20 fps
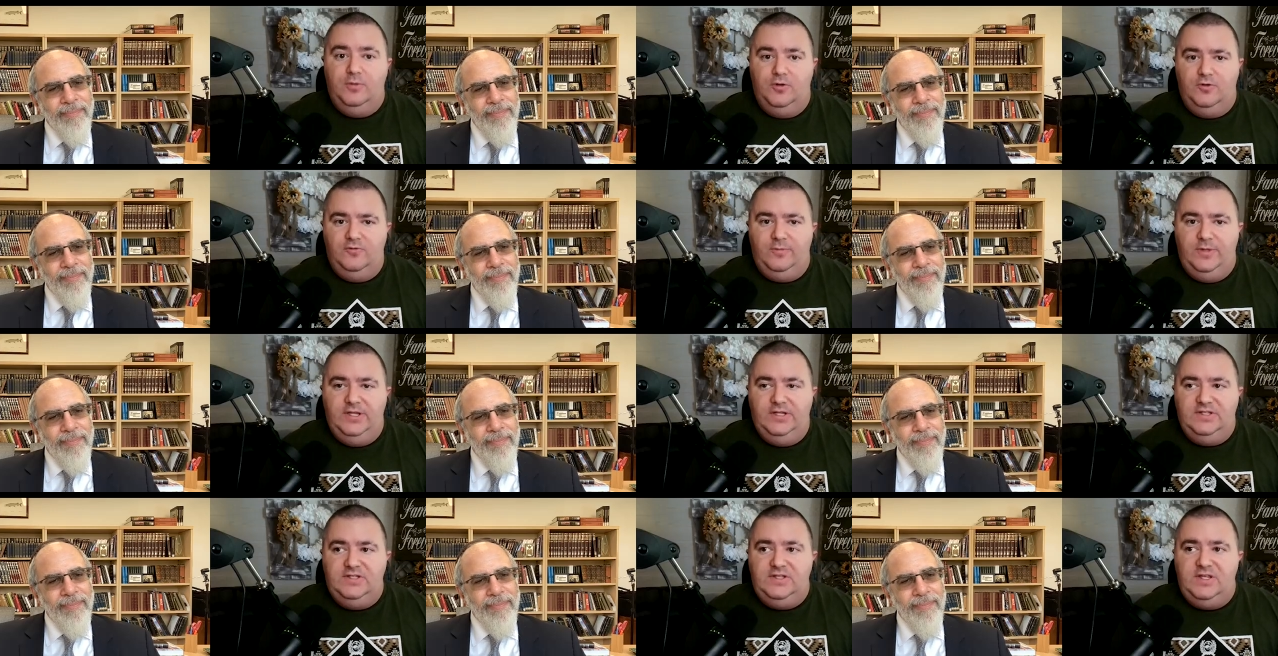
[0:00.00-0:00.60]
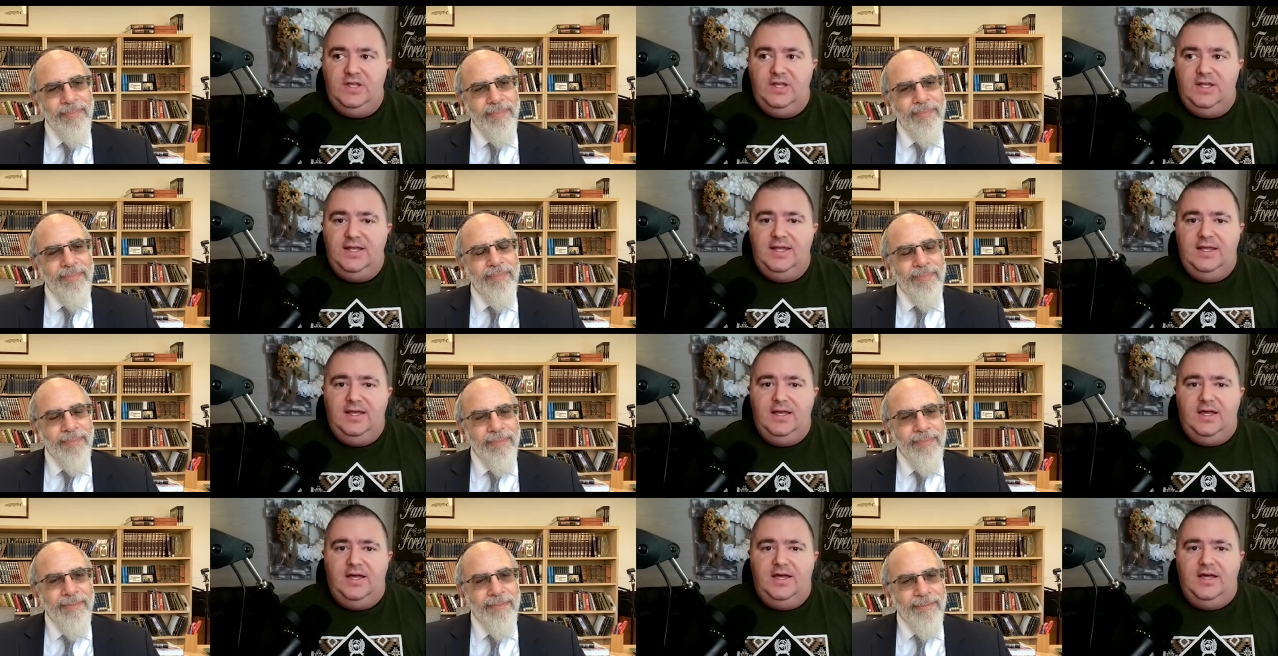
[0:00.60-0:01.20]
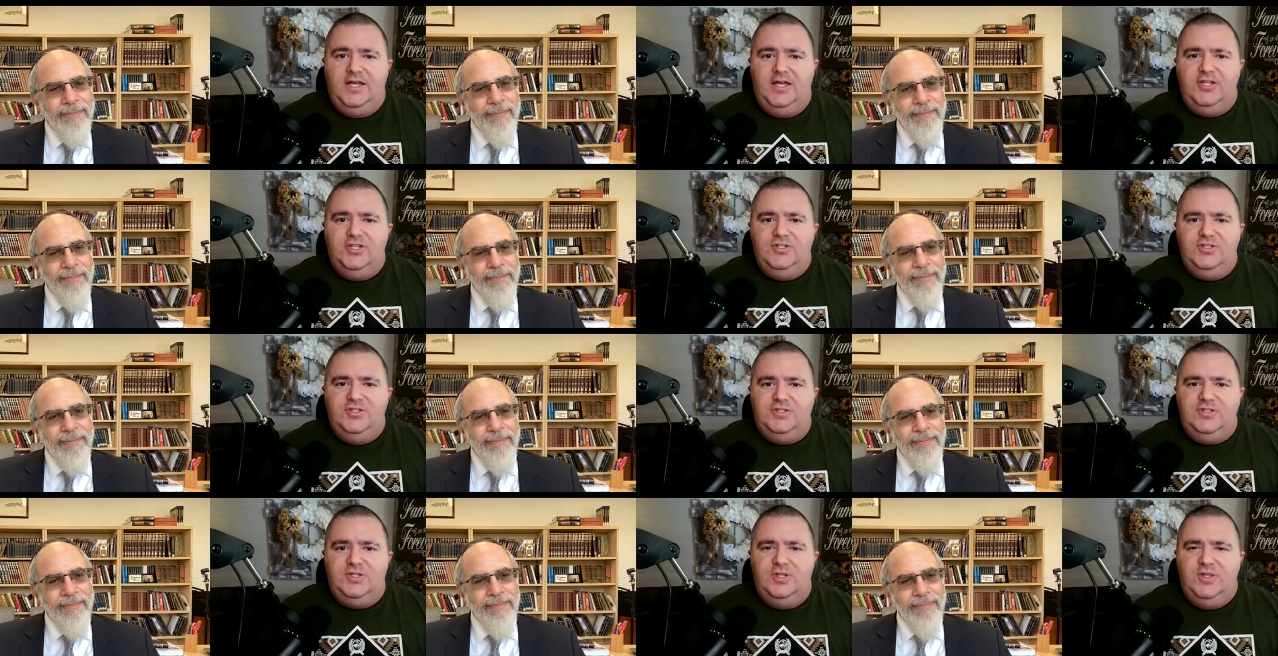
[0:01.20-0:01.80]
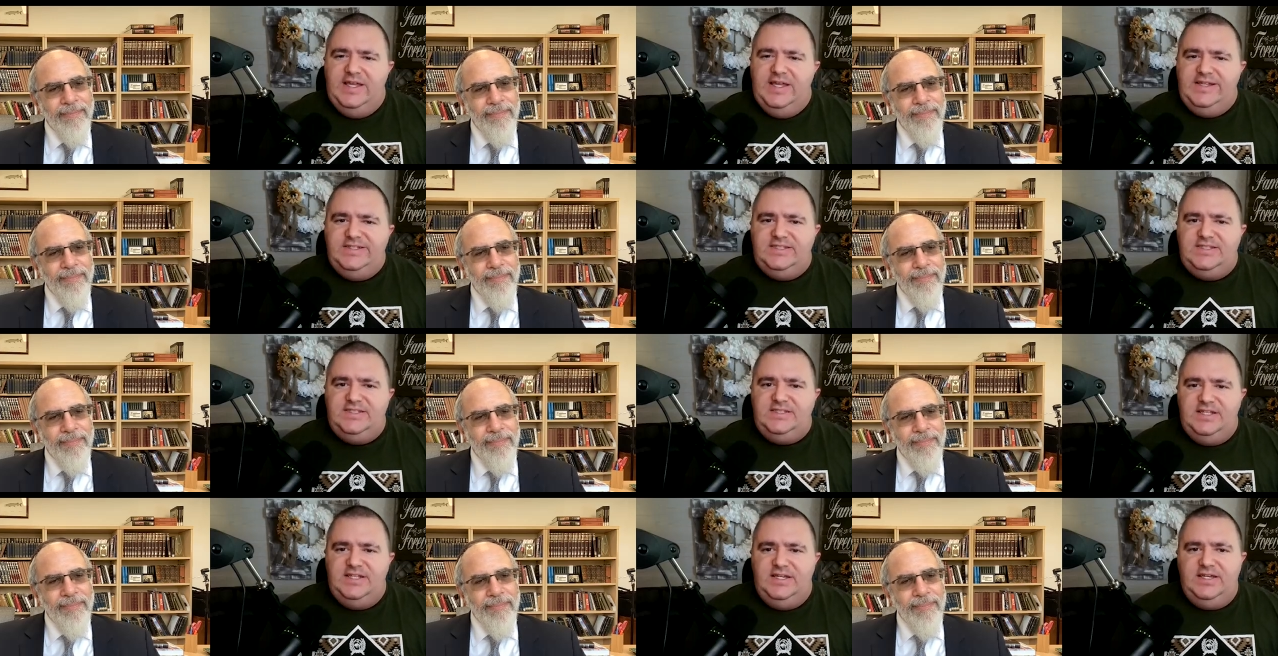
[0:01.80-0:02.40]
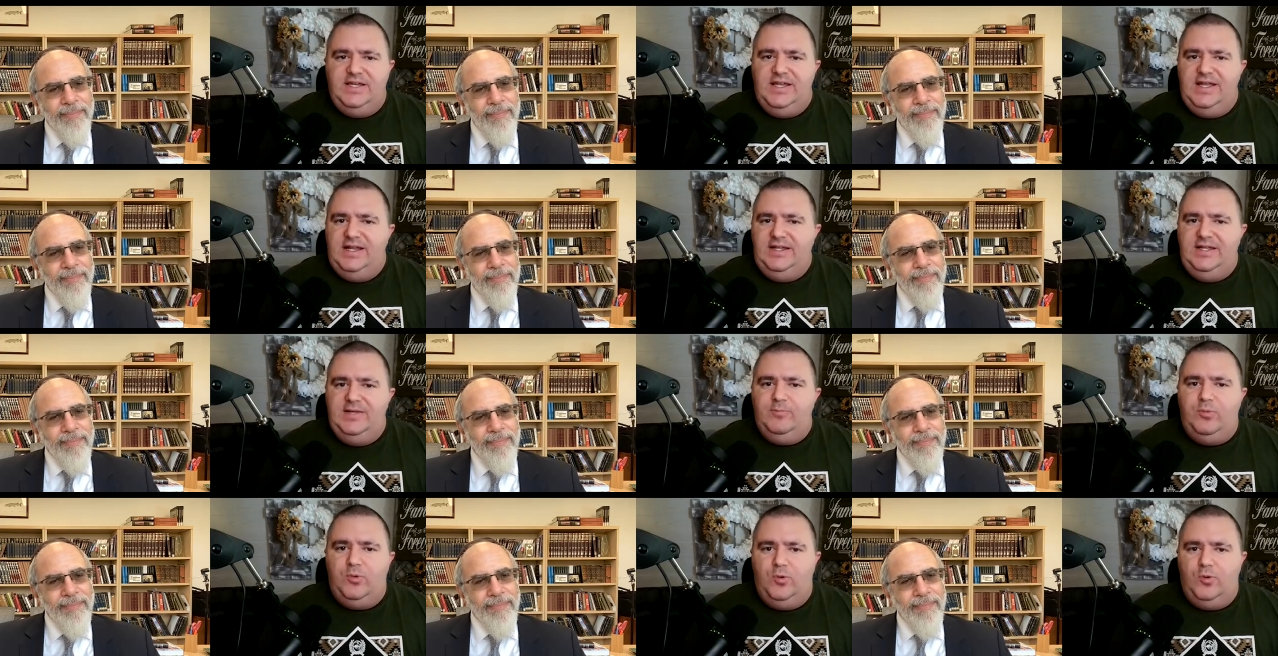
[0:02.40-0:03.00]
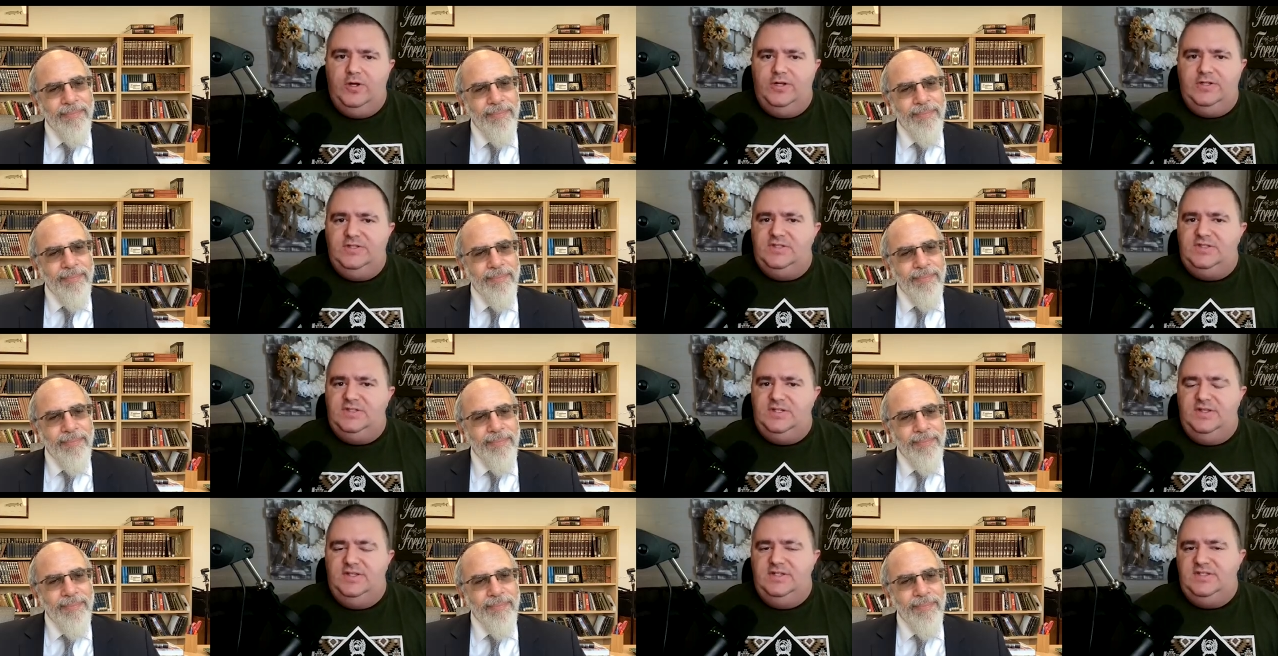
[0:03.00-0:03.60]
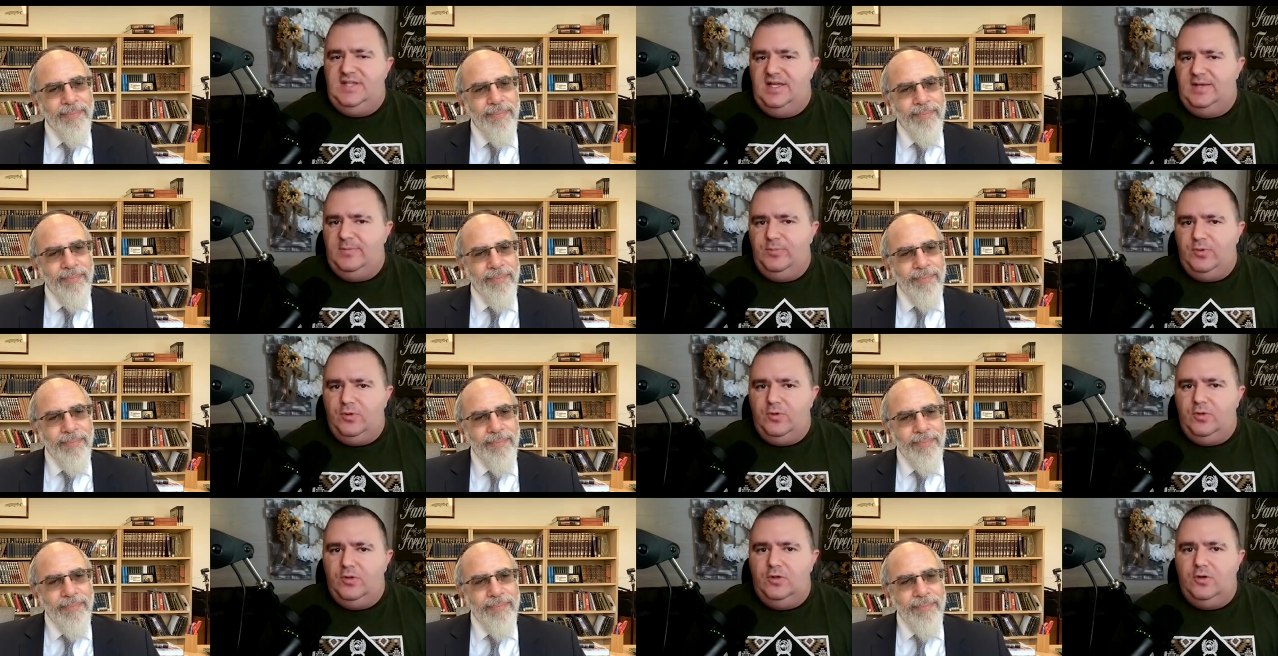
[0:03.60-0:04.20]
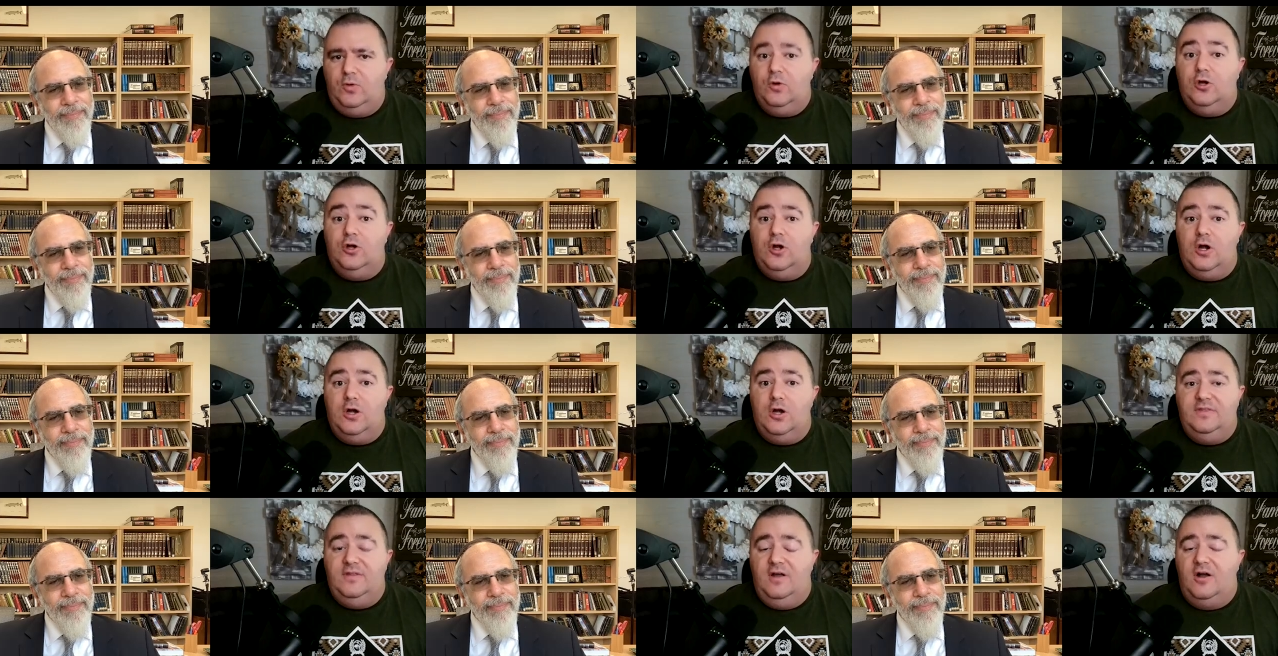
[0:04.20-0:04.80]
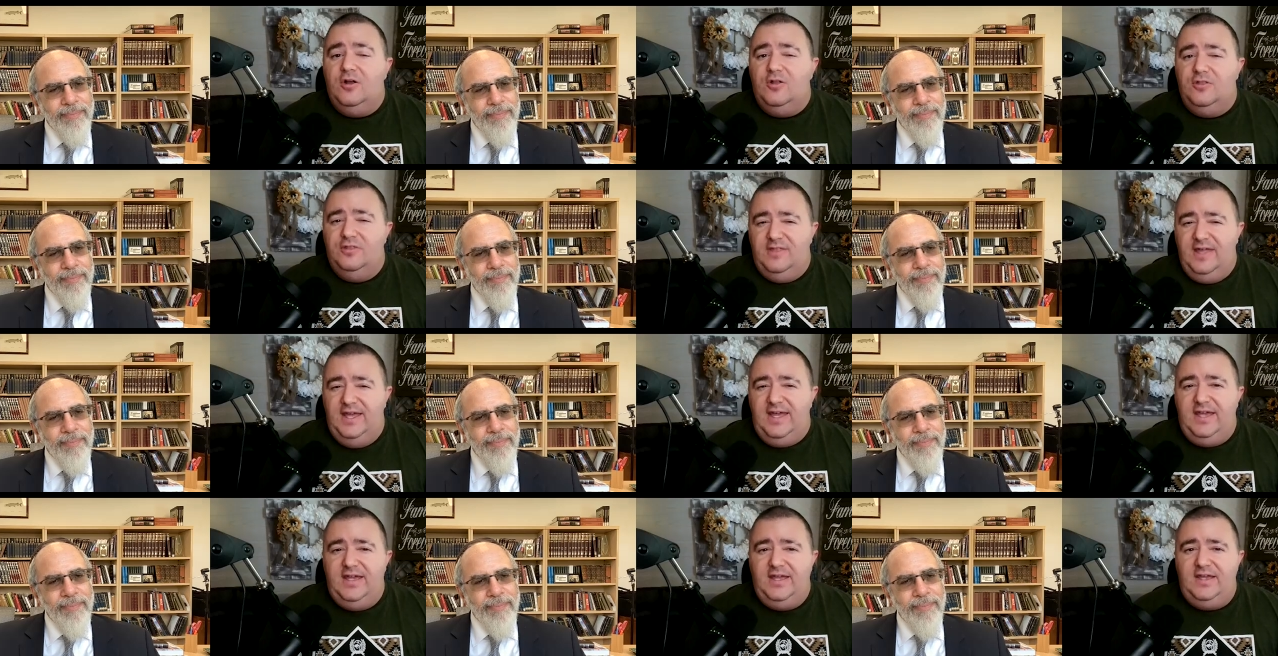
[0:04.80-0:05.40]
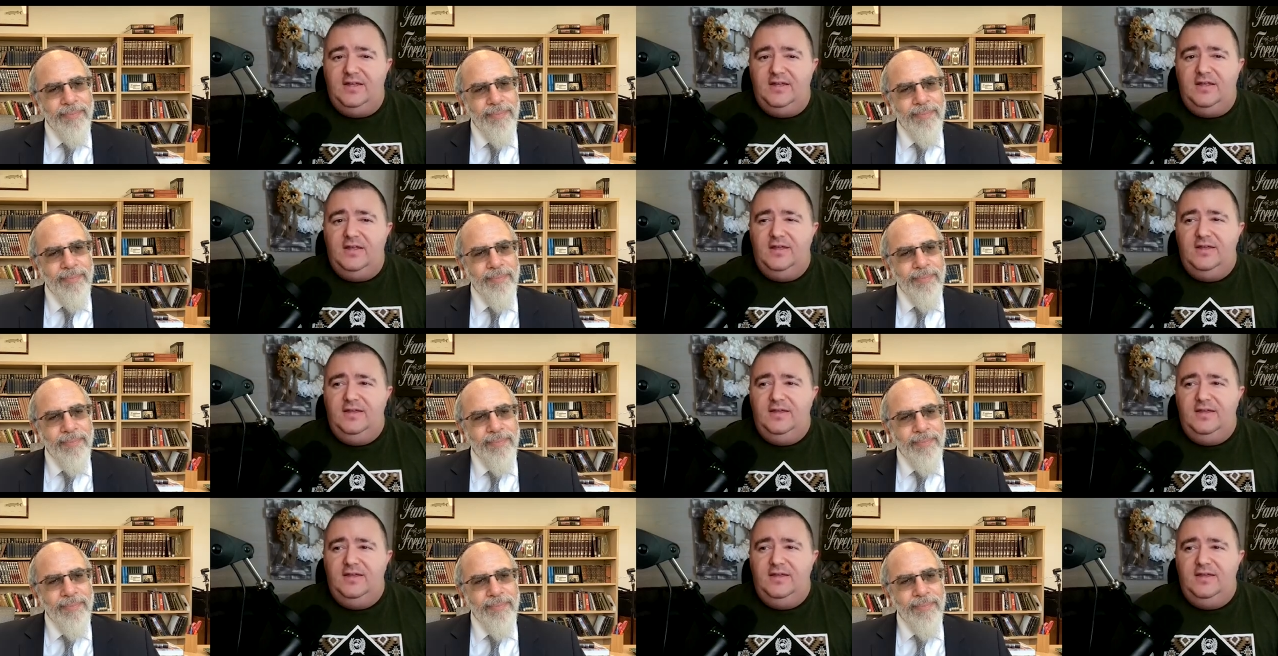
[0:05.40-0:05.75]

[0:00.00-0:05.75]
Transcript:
Speaker 1: movement, uh, do they see any importance to the temple, or are are they